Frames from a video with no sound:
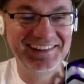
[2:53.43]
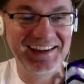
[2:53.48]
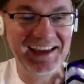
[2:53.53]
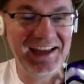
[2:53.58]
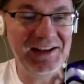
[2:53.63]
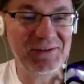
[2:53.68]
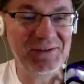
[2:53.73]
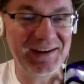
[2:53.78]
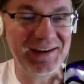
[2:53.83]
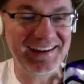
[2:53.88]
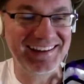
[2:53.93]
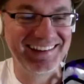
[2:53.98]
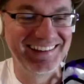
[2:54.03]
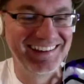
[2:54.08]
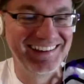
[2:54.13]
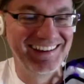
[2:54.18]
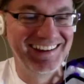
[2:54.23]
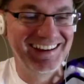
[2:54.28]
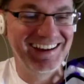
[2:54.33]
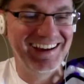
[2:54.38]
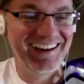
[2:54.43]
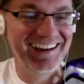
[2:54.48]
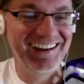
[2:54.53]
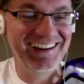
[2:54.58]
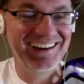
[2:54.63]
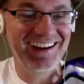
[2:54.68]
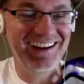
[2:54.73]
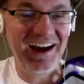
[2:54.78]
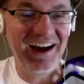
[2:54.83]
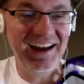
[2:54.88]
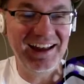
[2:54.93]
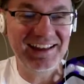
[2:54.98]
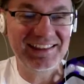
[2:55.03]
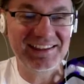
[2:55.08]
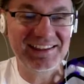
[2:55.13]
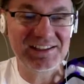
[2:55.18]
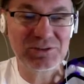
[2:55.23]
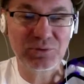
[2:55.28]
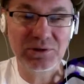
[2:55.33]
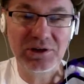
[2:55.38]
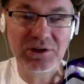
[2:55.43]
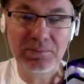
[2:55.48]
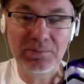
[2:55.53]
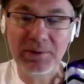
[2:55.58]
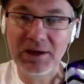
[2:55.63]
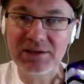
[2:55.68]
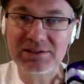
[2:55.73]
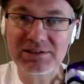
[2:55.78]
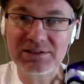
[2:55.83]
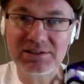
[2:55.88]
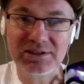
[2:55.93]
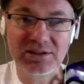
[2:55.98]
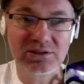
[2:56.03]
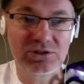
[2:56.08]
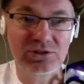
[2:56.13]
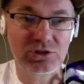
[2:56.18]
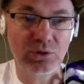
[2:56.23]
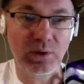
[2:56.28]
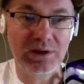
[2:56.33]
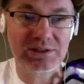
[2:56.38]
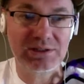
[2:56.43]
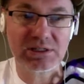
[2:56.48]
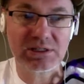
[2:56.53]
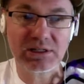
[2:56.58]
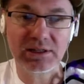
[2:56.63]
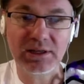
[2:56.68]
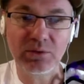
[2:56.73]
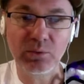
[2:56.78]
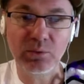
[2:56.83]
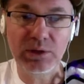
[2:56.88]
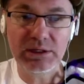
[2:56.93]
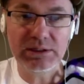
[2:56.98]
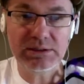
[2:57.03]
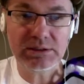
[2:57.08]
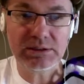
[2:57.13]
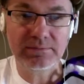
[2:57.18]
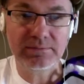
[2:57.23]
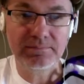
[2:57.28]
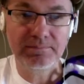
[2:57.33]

Anyway, uh, I like this one here best, so I'll just click wind.